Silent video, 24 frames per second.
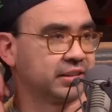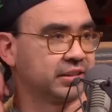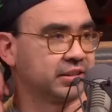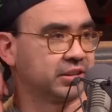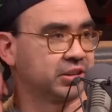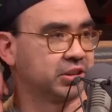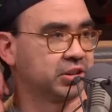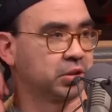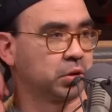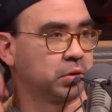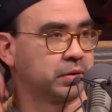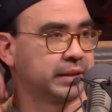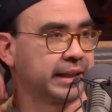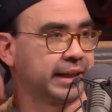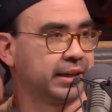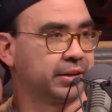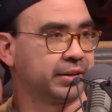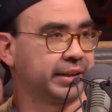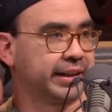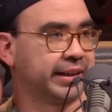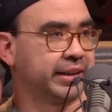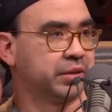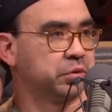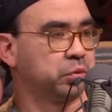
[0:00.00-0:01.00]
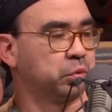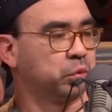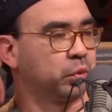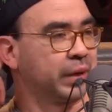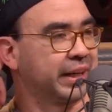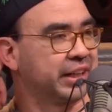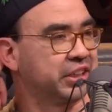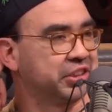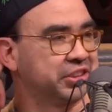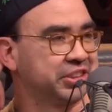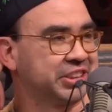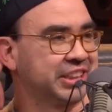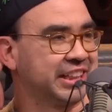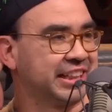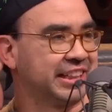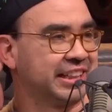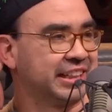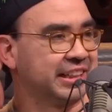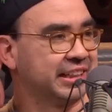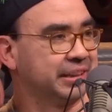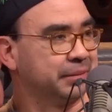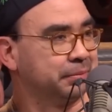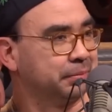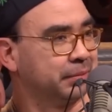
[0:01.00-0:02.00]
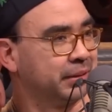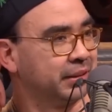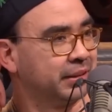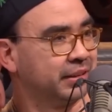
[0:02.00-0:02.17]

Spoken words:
sold out in record time.